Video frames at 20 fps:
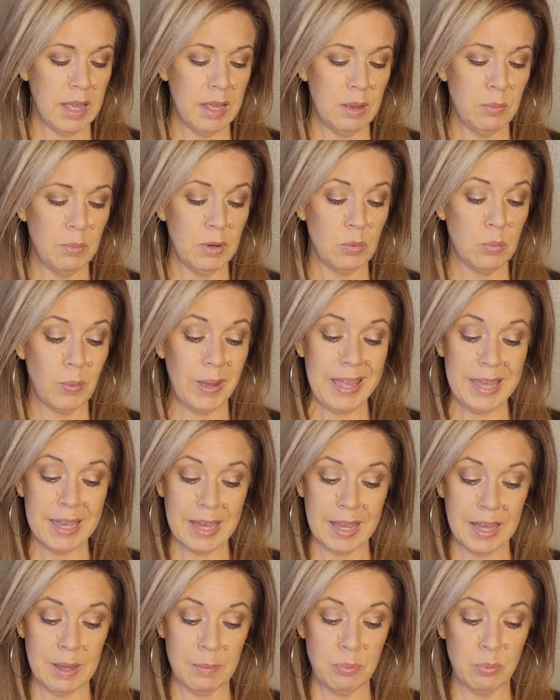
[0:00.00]
I would wake
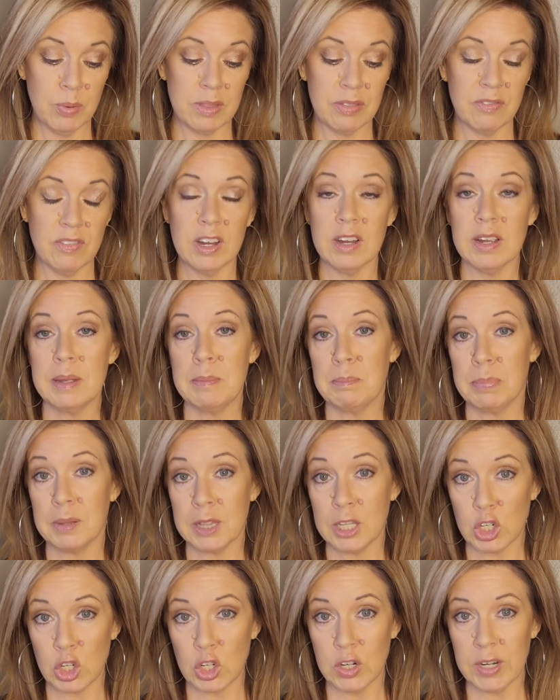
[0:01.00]
up with very
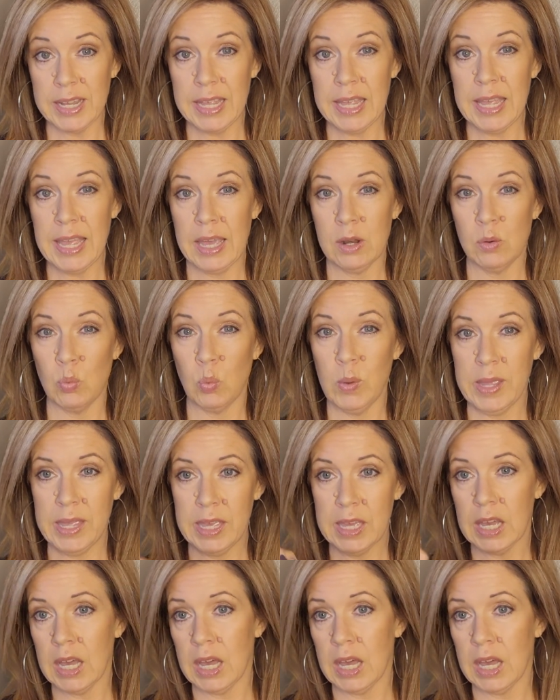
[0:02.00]
blurry and weak